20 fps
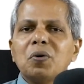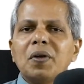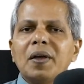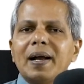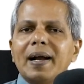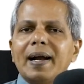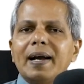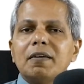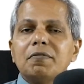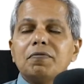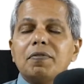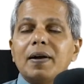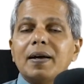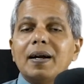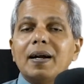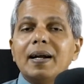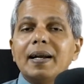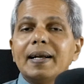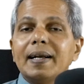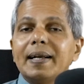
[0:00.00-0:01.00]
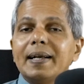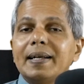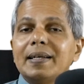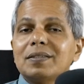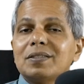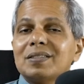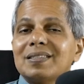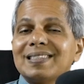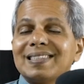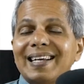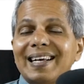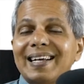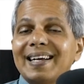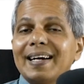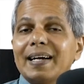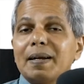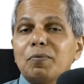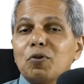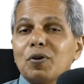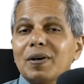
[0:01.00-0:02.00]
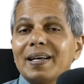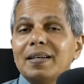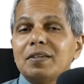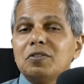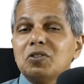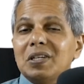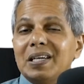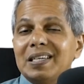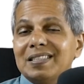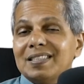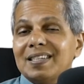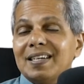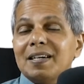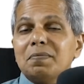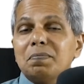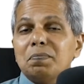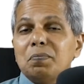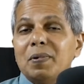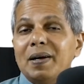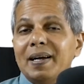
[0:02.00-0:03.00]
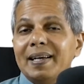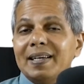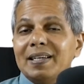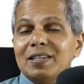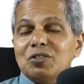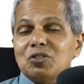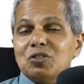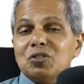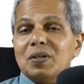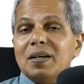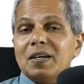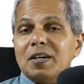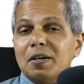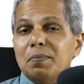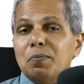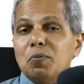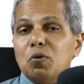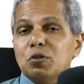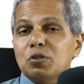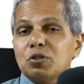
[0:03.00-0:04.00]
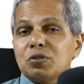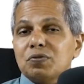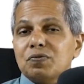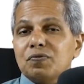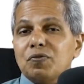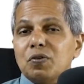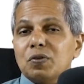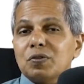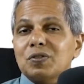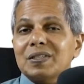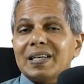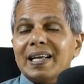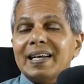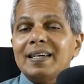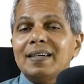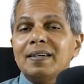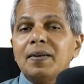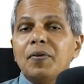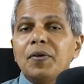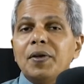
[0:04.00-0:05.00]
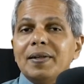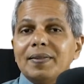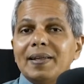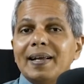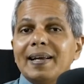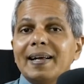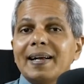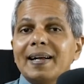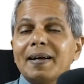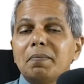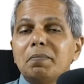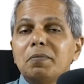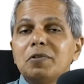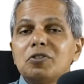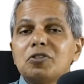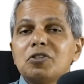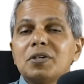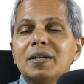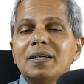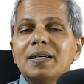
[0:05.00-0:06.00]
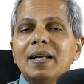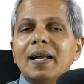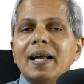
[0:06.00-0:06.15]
and finally he is taken up, or he is eaten up by his remorse for sin that he committed.